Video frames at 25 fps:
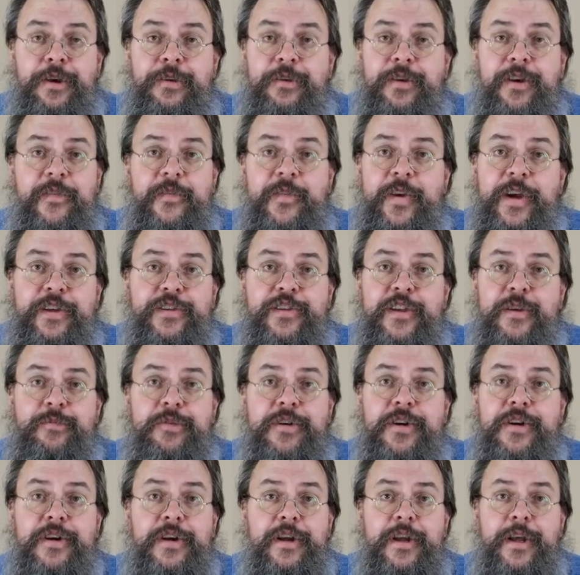Well, a fixed
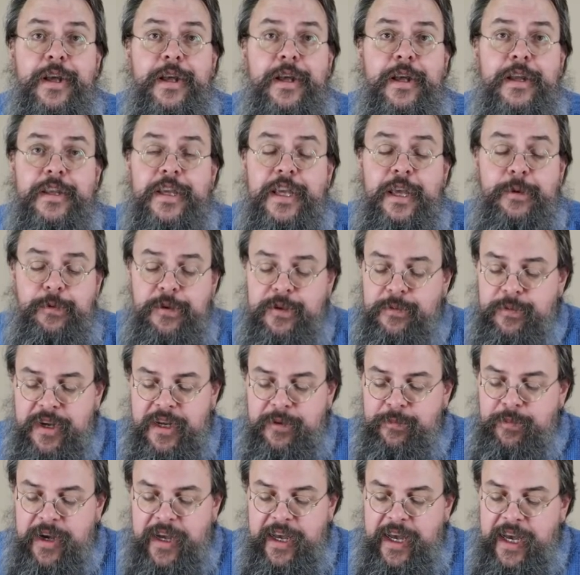number, and you keep
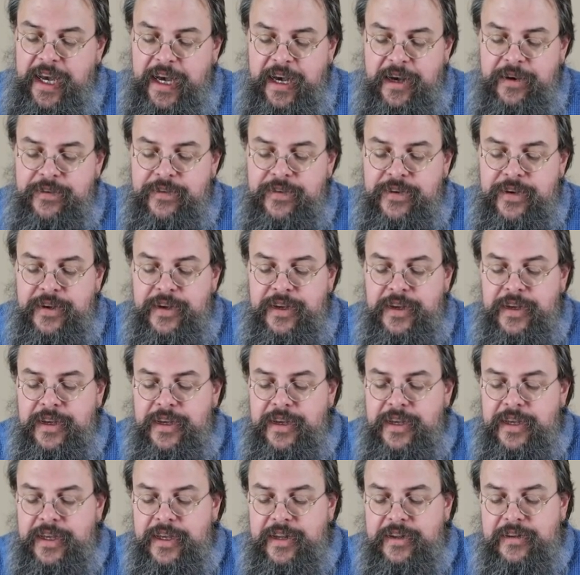multiplying by half,
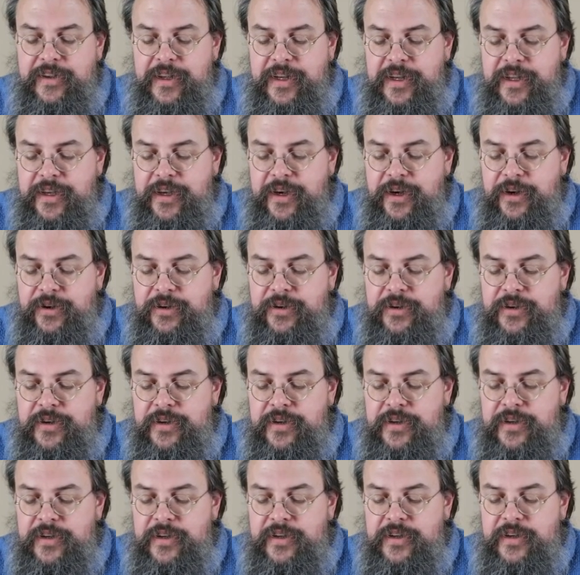it's going to go
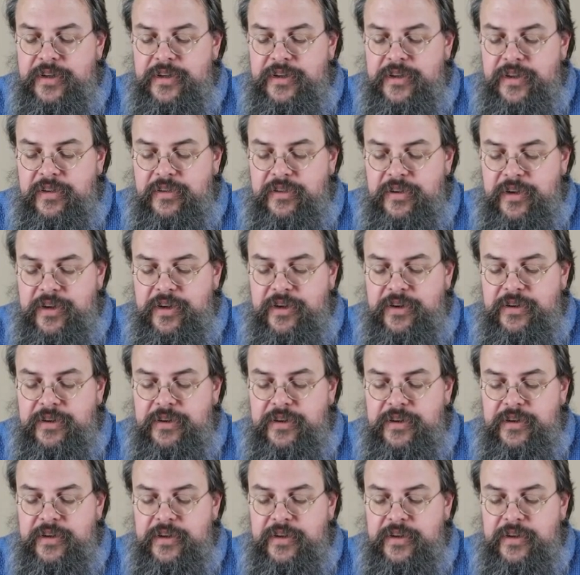to zero,